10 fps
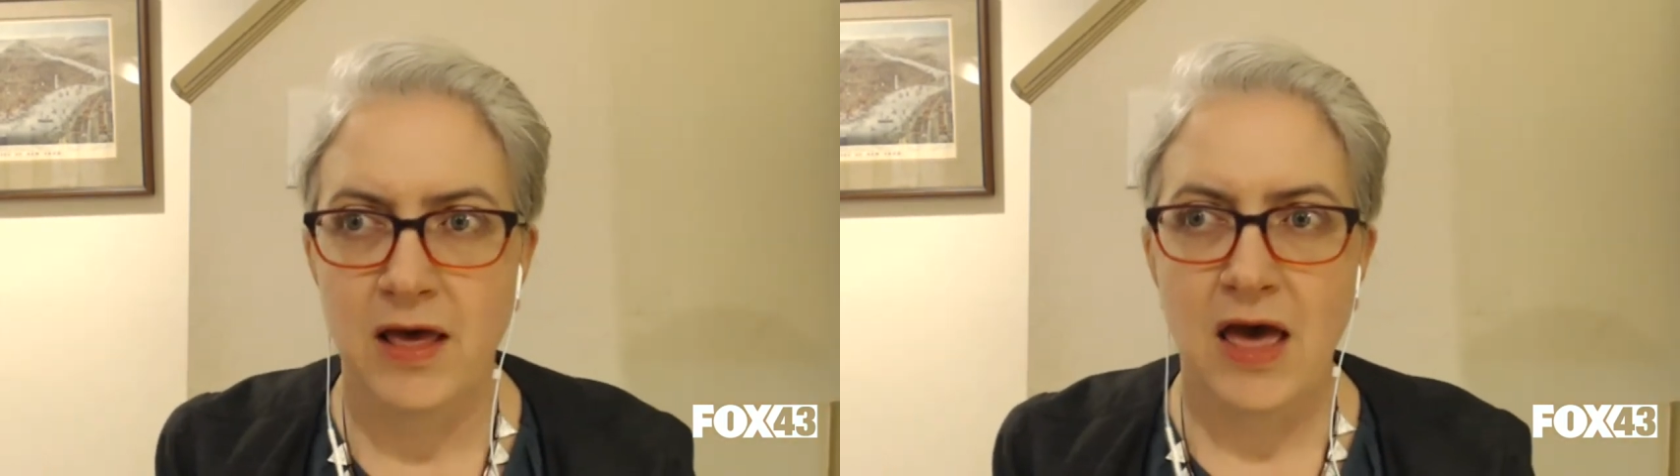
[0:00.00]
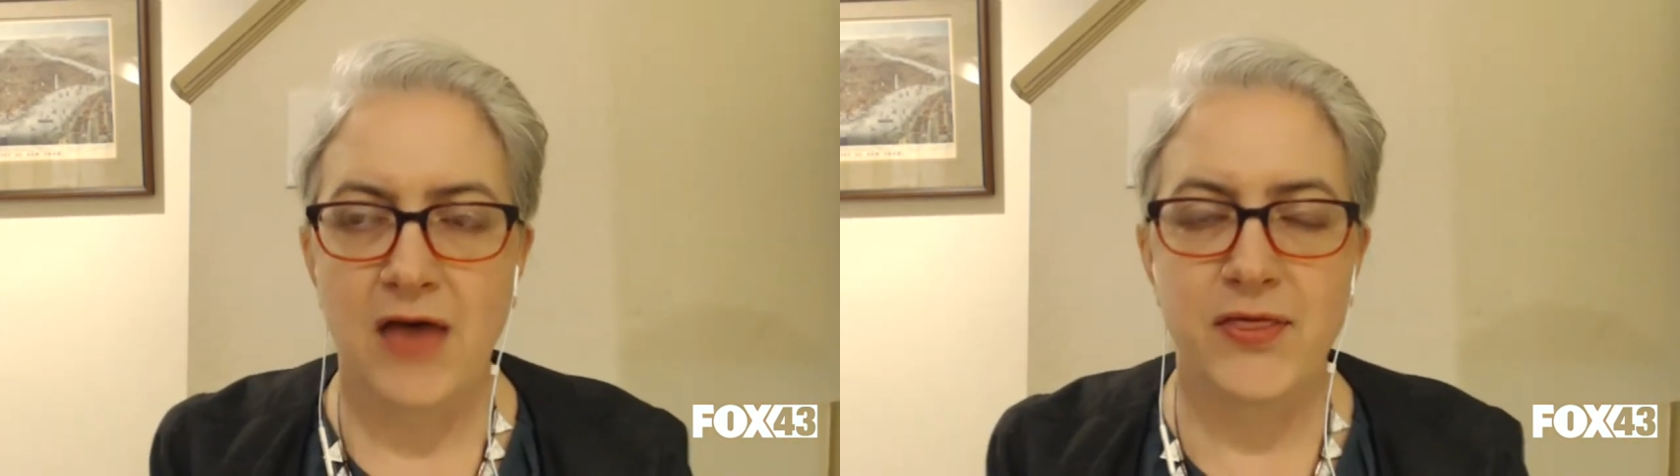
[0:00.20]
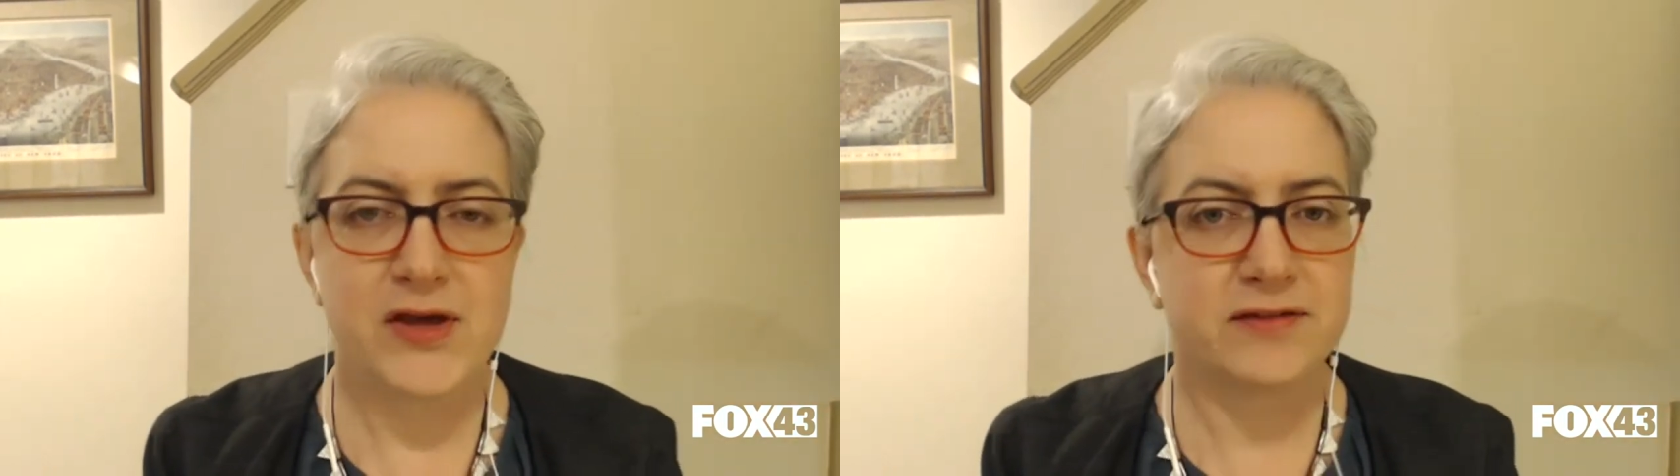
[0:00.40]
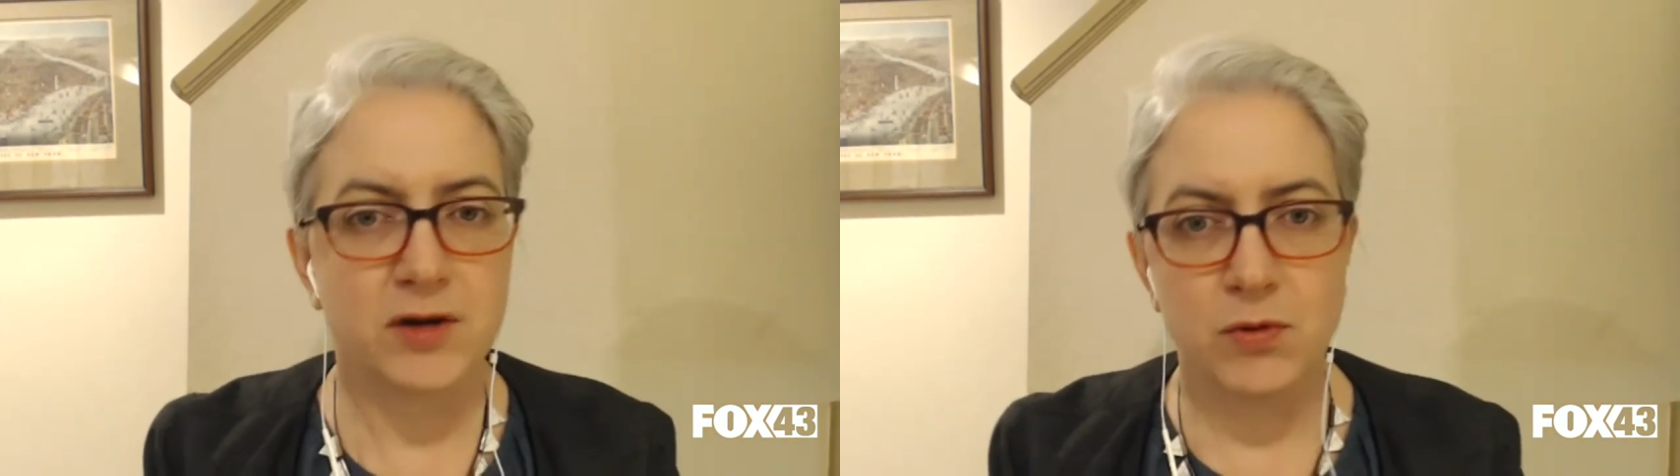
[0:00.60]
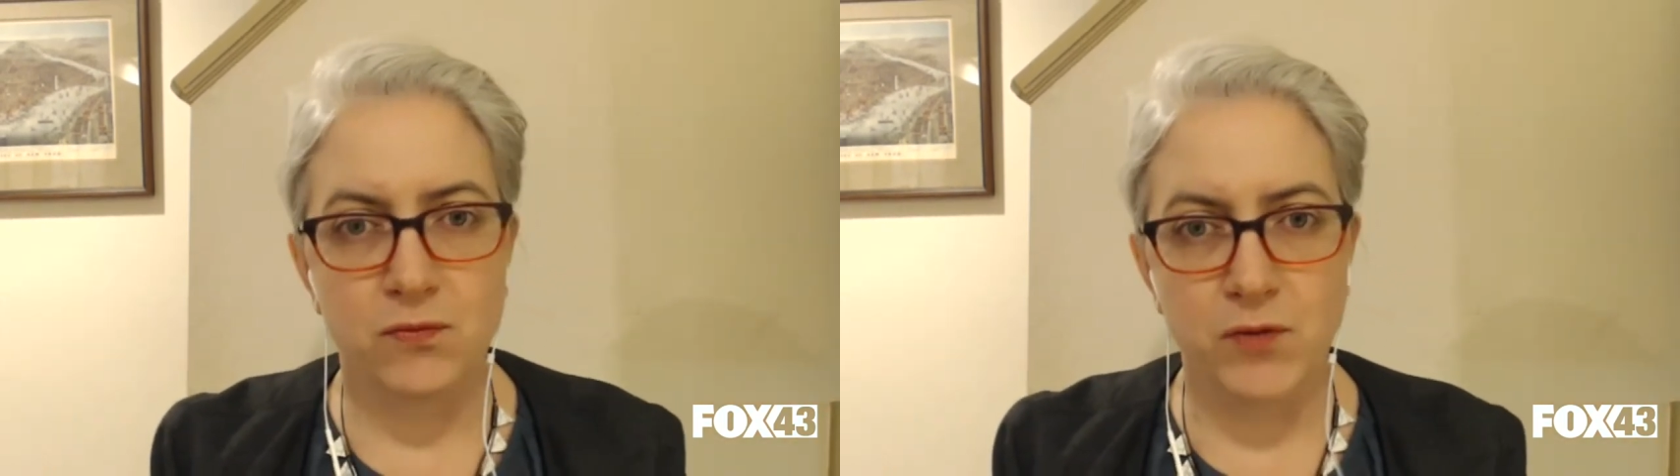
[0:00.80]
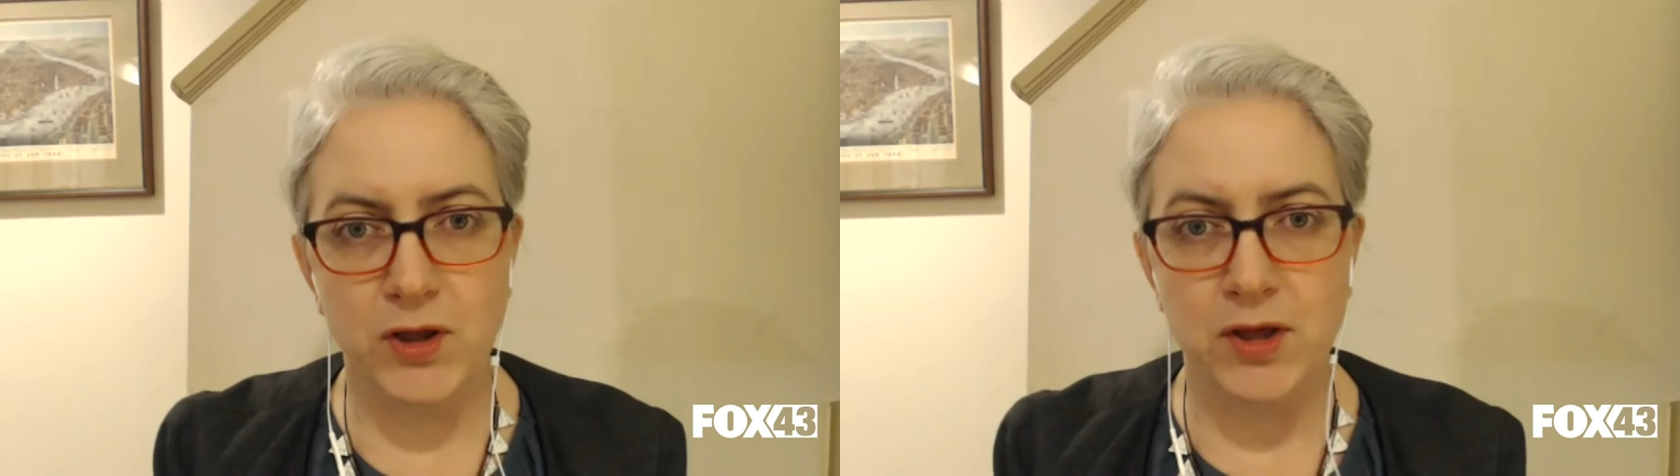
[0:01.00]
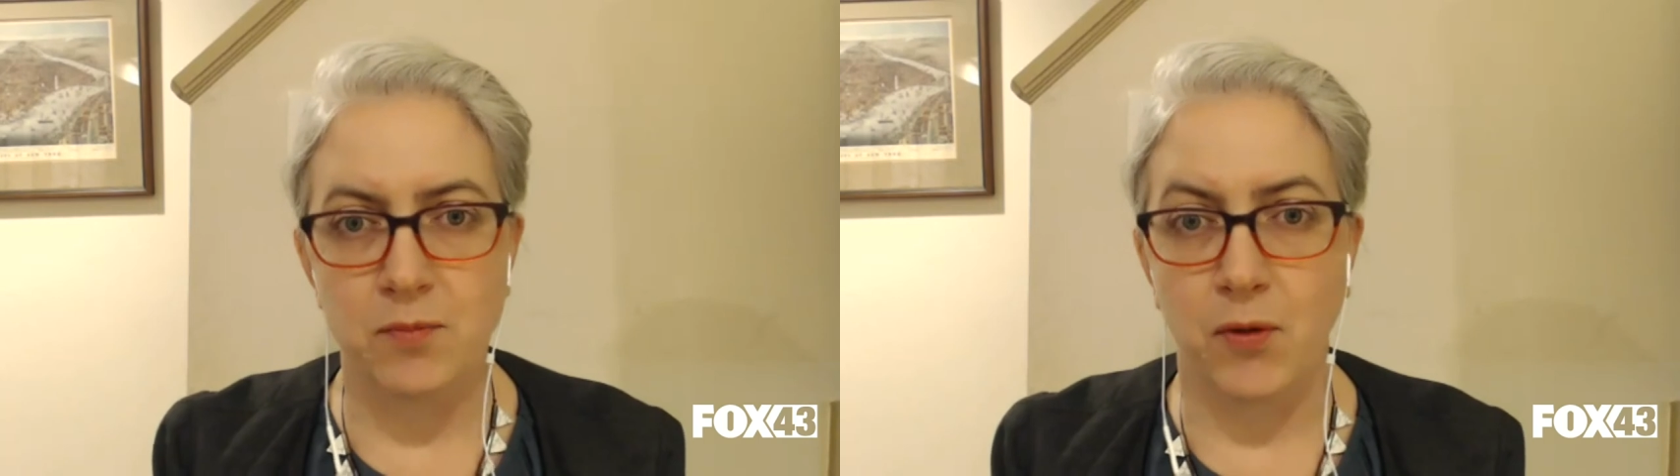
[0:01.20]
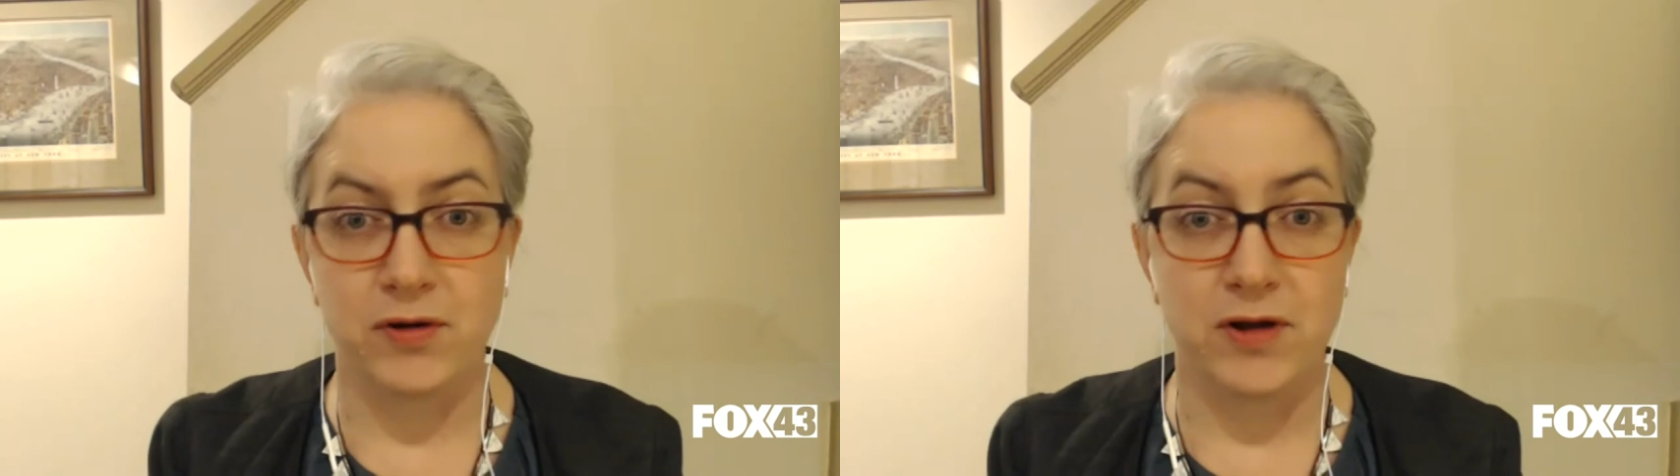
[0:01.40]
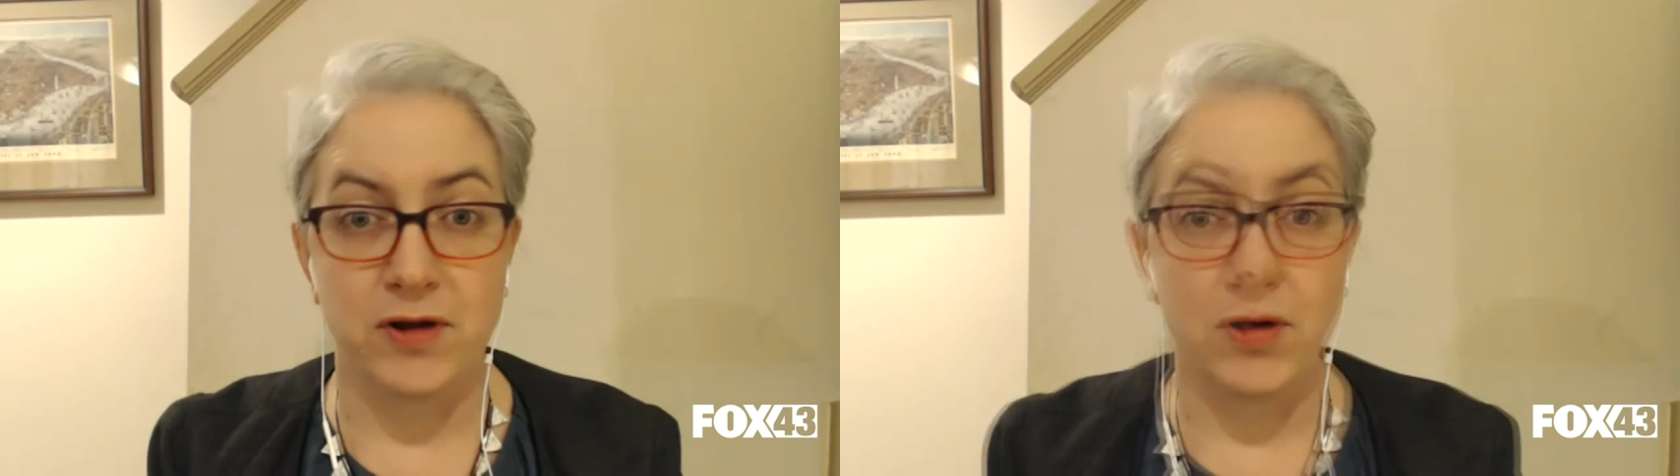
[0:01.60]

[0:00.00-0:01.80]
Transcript: I think it's going to be really important to have